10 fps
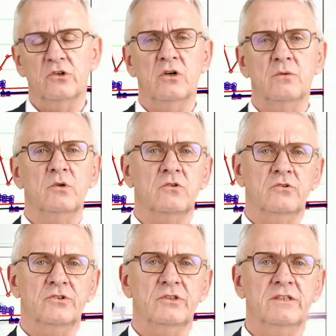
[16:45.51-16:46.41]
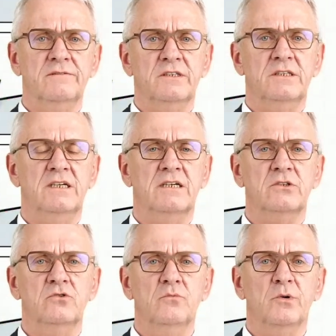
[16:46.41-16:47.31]
thermal conductivity are
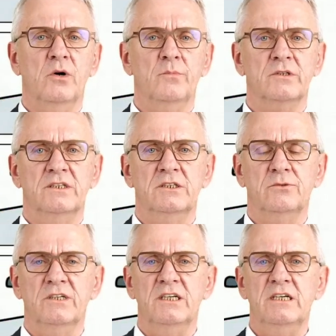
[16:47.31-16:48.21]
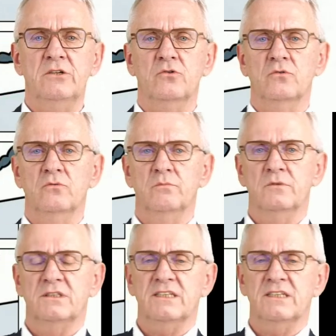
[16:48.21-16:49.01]
two properties we need to